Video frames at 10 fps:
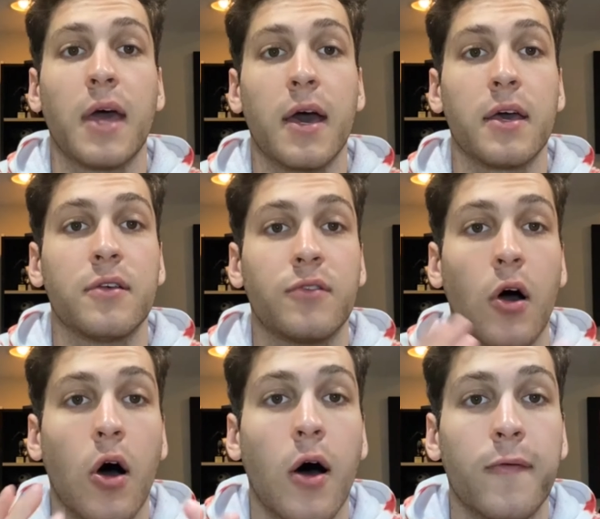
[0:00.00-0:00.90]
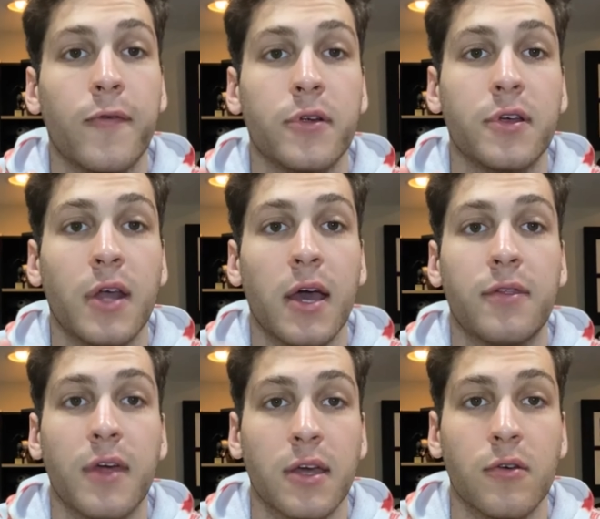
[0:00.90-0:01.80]
That is all for
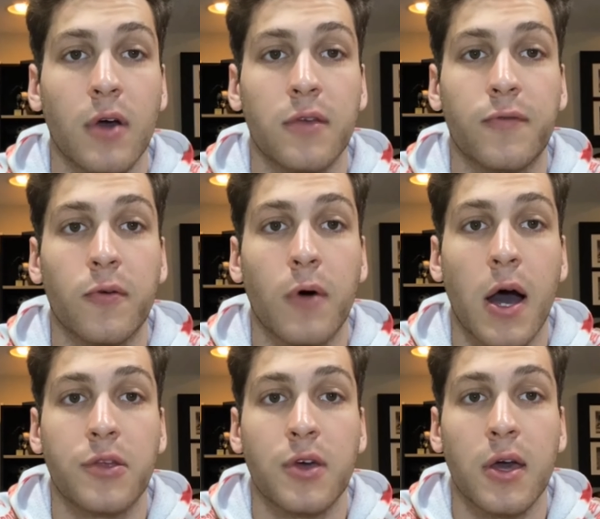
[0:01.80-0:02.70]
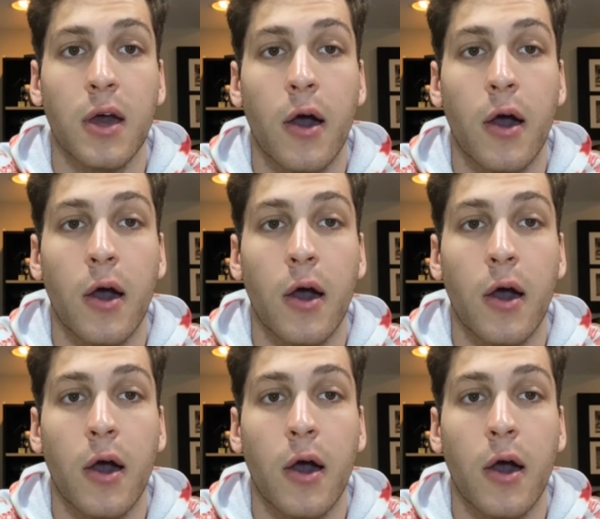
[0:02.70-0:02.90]
today. Thank you guys for watching.